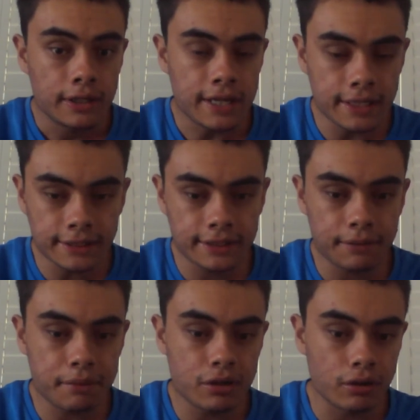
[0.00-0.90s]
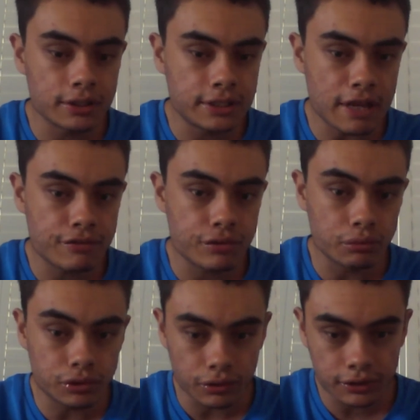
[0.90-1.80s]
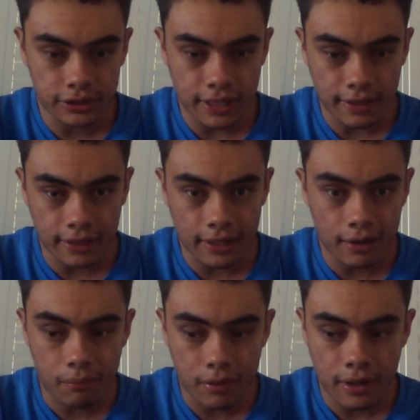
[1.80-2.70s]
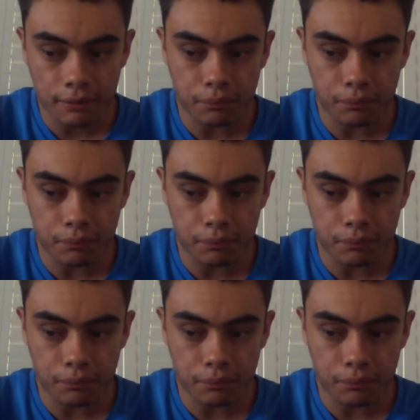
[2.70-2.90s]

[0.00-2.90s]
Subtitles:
Yes, it'd be nice to have Shaun Johnson at the club,